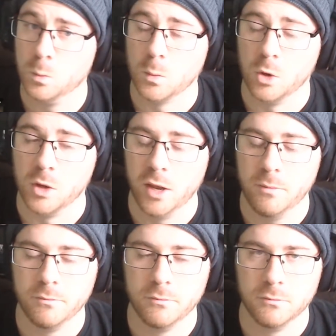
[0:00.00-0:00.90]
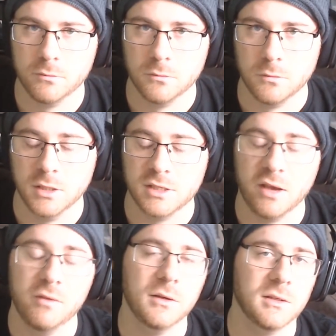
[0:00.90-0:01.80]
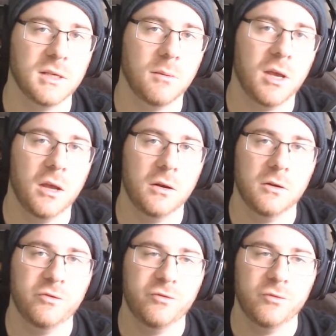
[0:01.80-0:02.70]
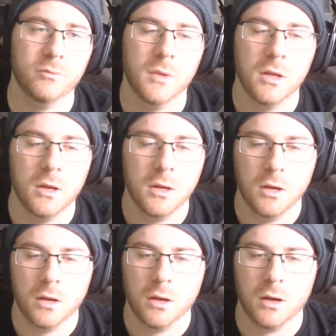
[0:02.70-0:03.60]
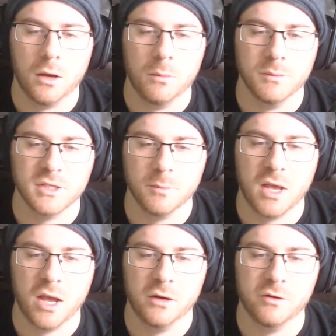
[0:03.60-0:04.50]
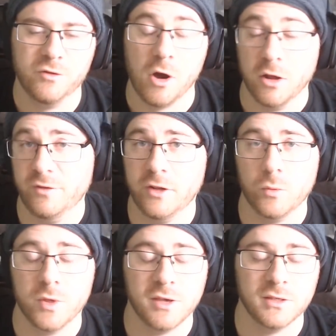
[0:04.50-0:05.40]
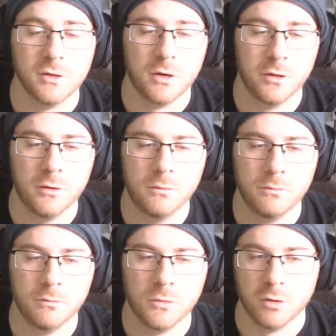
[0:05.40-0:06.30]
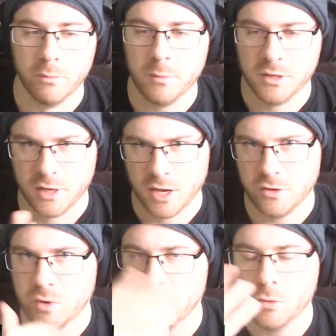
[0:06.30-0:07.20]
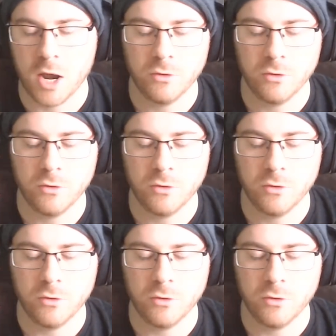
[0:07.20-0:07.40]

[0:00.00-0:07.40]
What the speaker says: Okay, he's having some kind of conflict with his daughter. Or maybe the other way around,